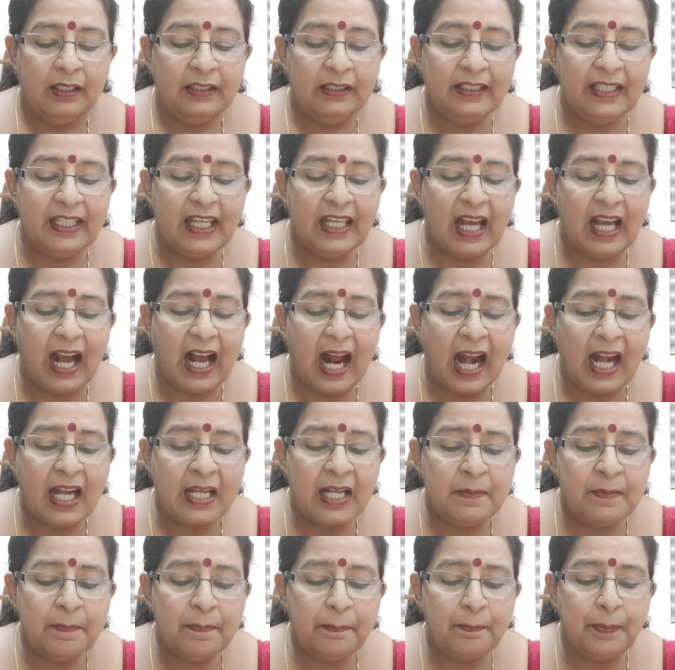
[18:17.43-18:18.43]
The
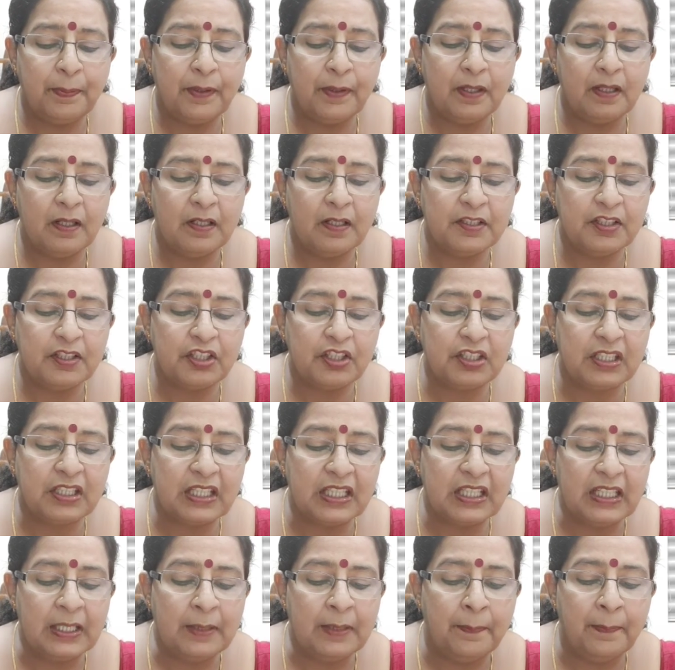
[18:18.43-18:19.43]
unpurged
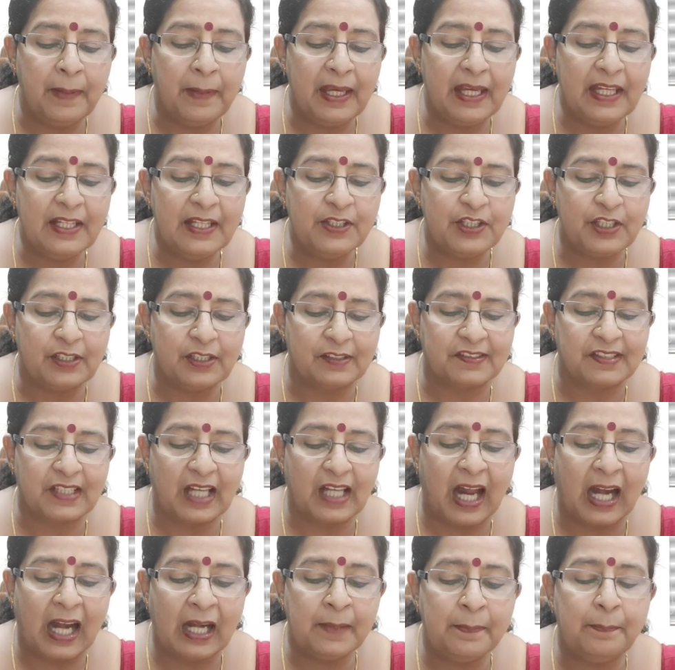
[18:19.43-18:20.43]
images,
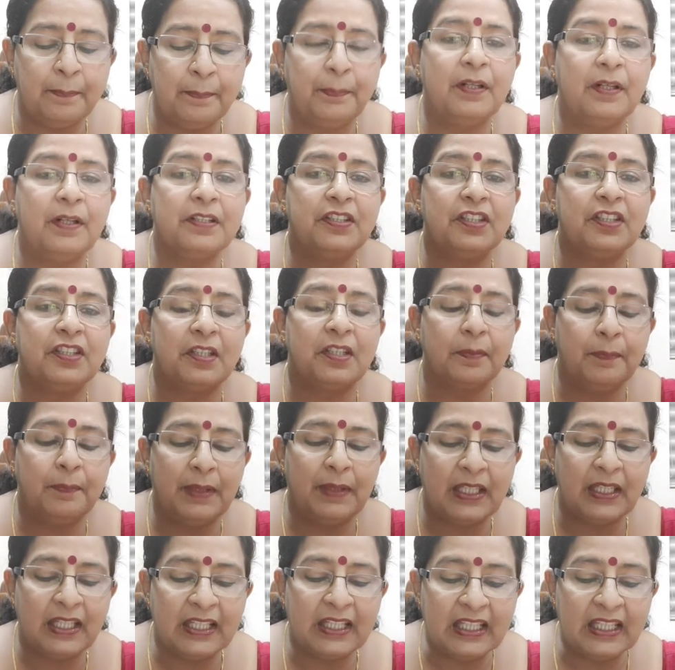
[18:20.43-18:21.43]
unpurged
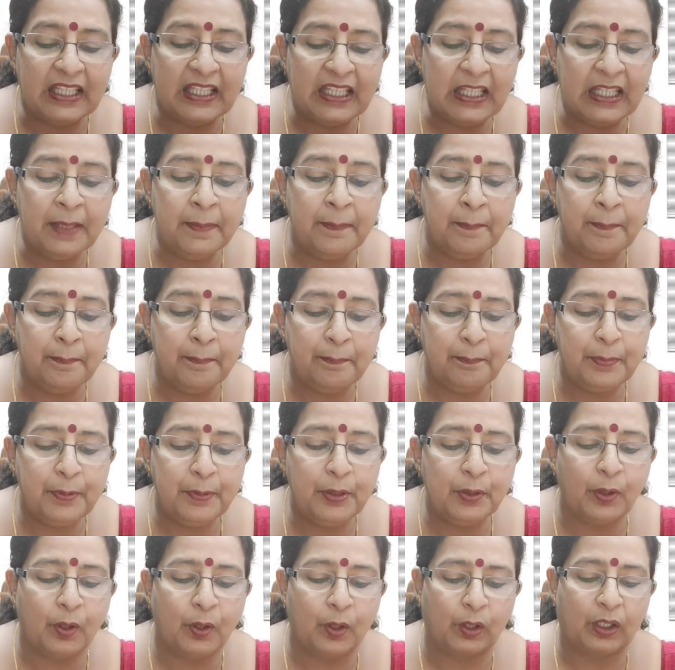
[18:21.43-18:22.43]
meaning
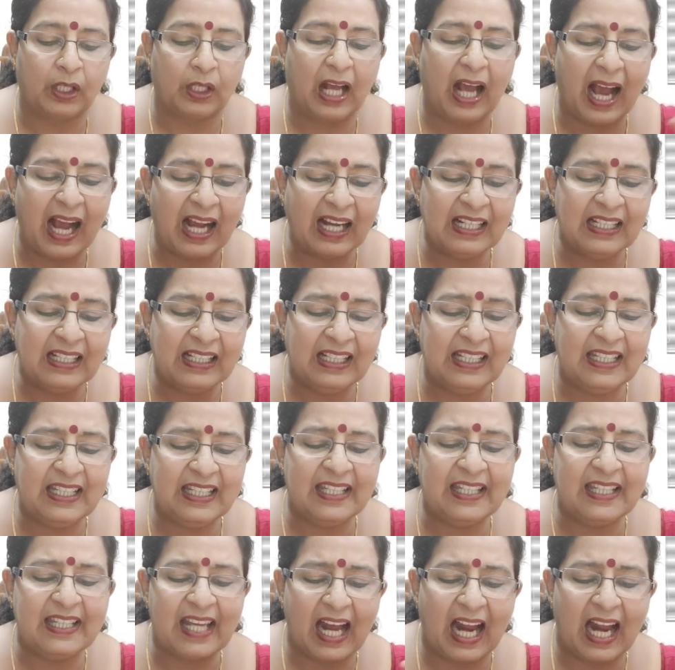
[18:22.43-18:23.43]
impure,
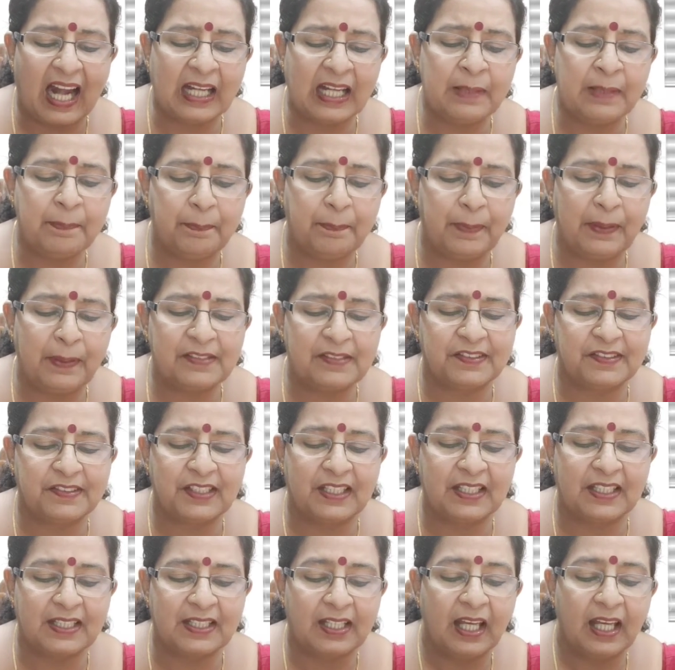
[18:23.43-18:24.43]
ugly,
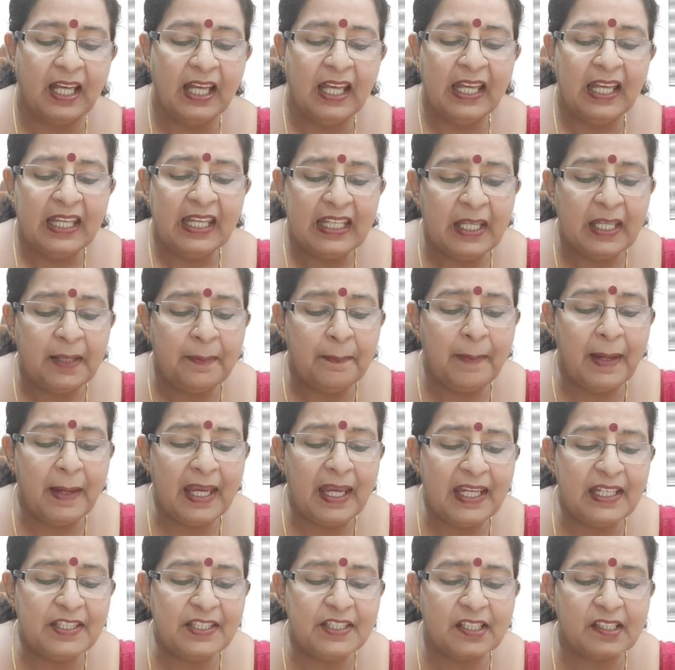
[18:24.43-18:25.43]
unpleasant,
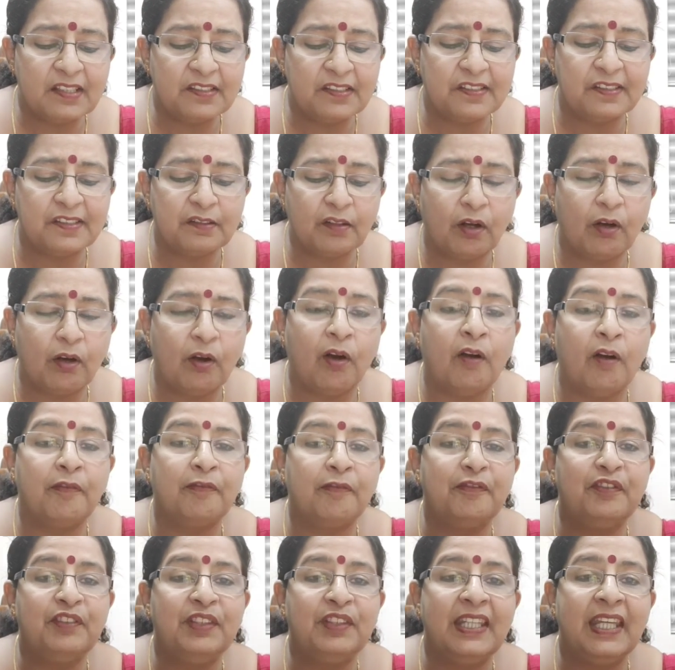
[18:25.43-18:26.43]
images
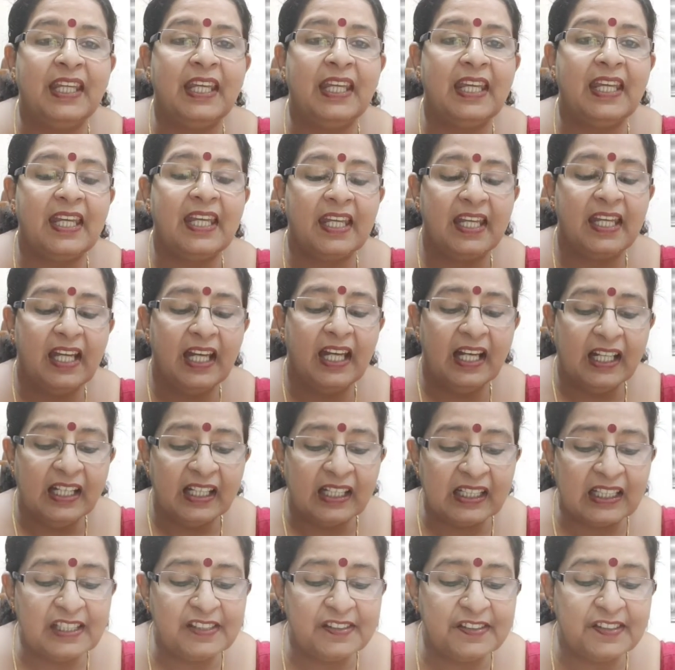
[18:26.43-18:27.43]
of they
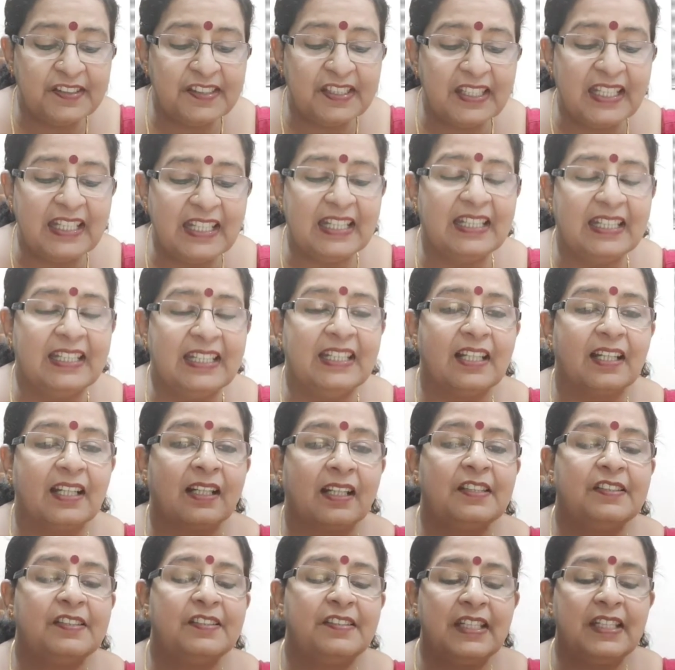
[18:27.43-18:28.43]
recede,
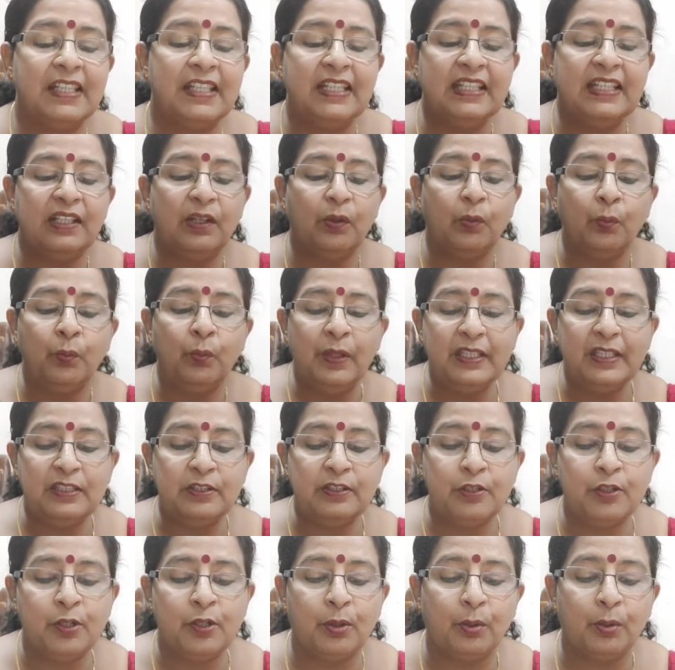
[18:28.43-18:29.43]

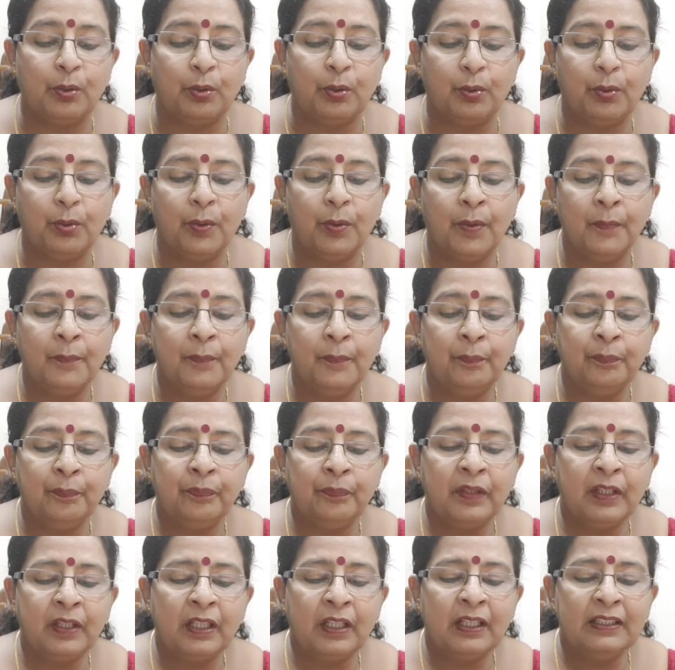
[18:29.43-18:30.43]
withdraw.
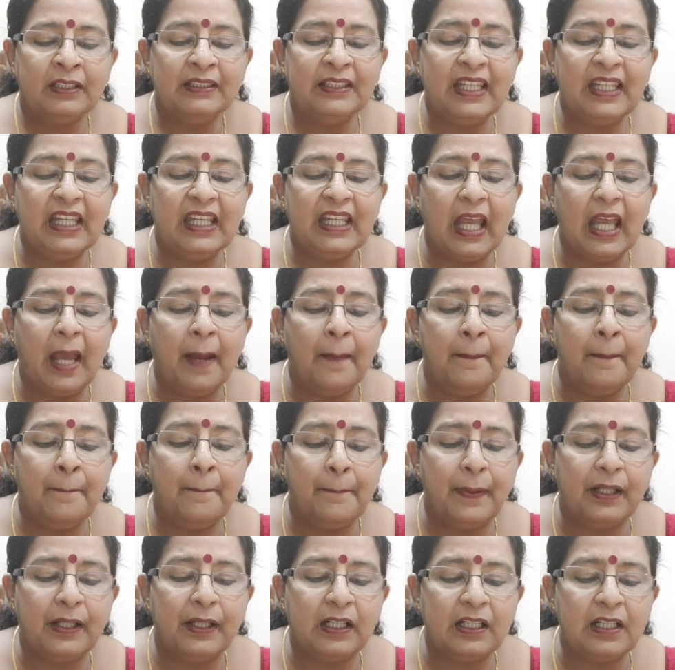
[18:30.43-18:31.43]
The
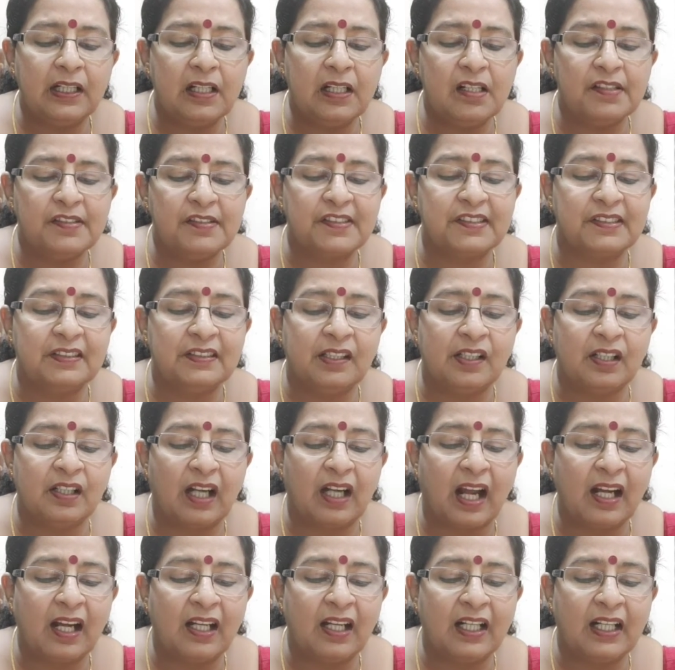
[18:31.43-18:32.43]
emperor's
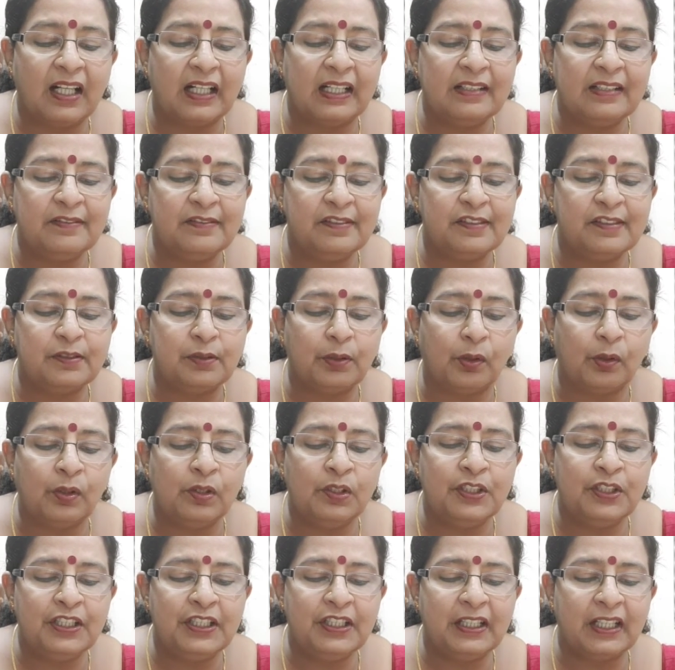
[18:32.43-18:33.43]
drunken
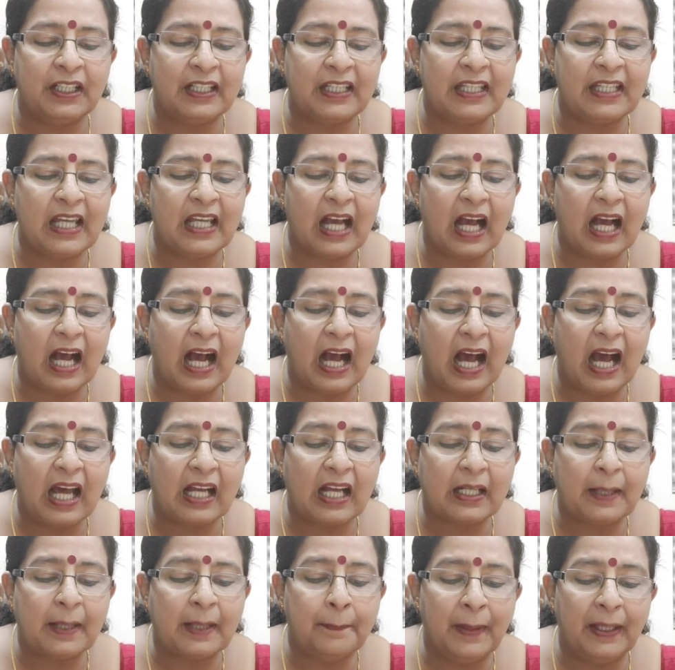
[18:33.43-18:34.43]
soldiery
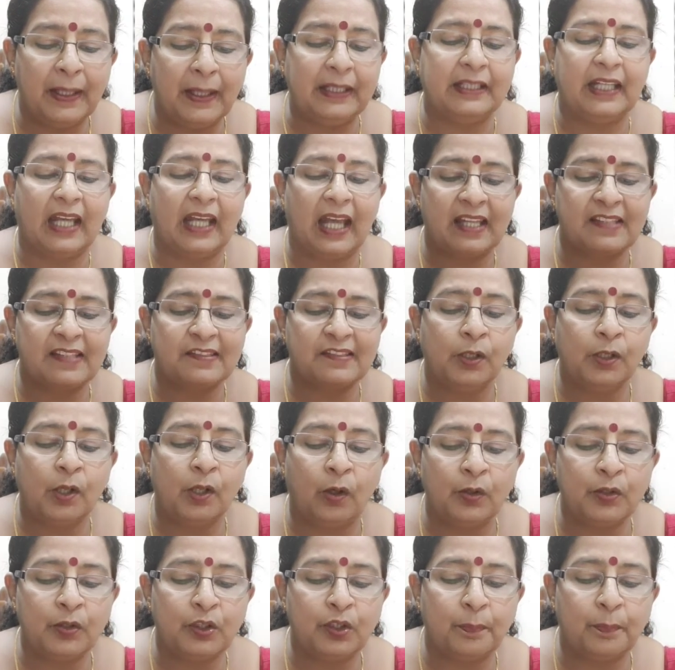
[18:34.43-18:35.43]
are abed, has
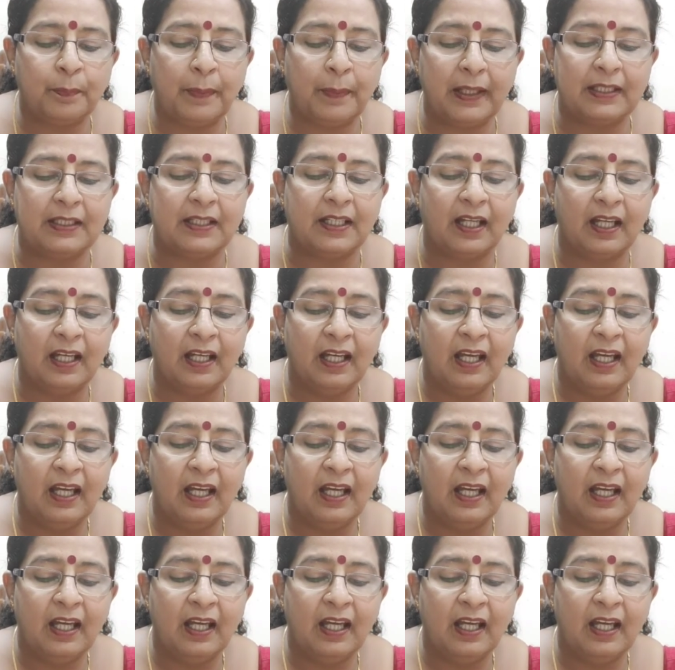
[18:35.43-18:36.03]
gone to bed.